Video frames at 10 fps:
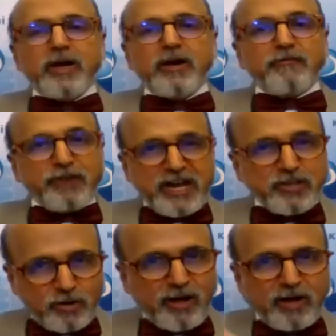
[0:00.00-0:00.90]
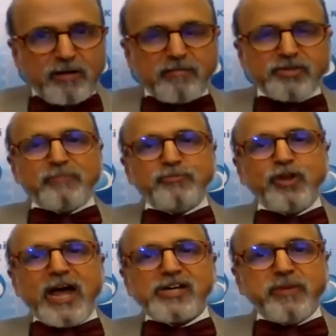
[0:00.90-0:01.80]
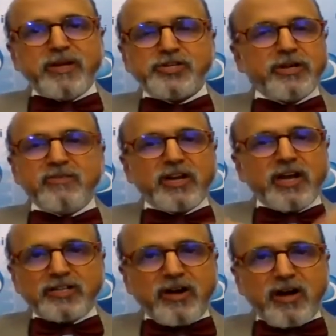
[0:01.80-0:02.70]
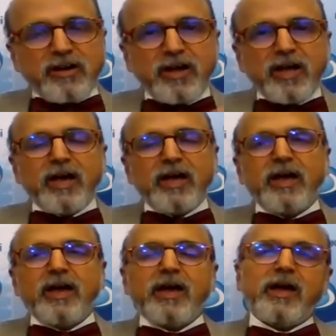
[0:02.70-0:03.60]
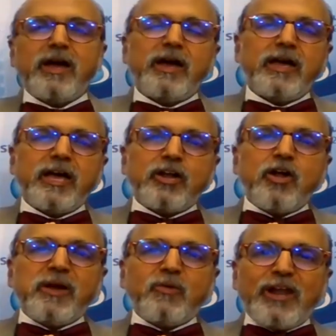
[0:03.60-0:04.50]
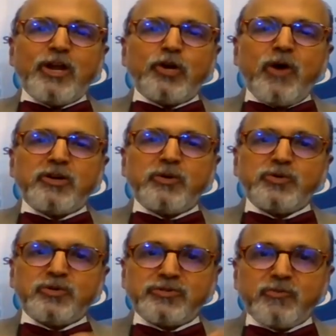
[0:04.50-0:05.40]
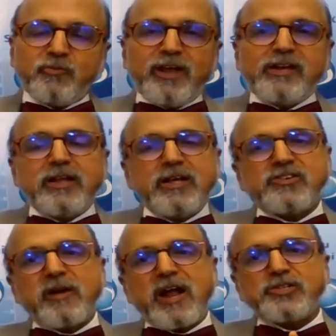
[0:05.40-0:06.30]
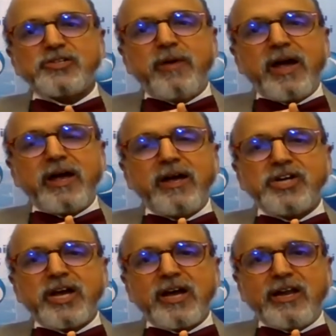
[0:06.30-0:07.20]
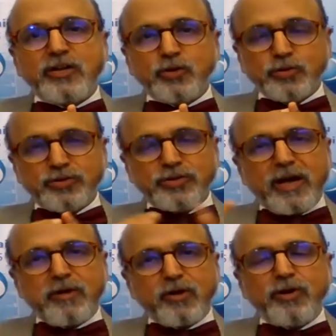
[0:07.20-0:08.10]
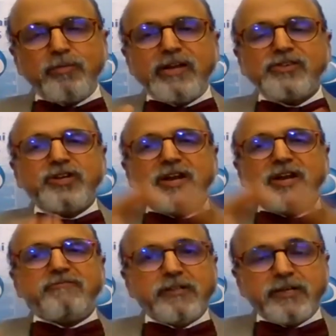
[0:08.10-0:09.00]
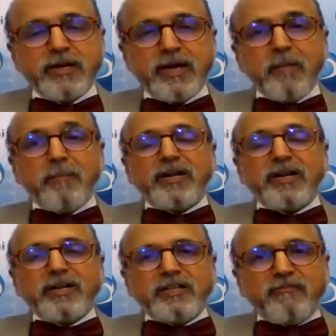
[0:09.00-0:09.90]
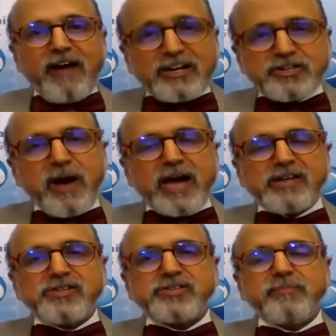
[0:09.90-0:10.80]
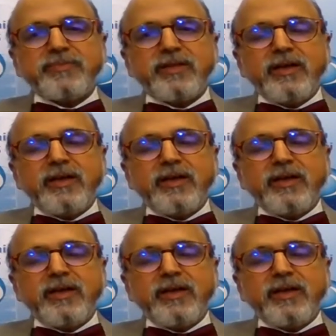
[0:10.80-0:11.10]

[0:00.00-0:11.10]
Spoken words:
a free zone, Mr. Abdullah has mentioned, even Qatar economic value advantage was well summarized by Sheikh Al-Noor. I'm not going to elucidate further. But the fact remains,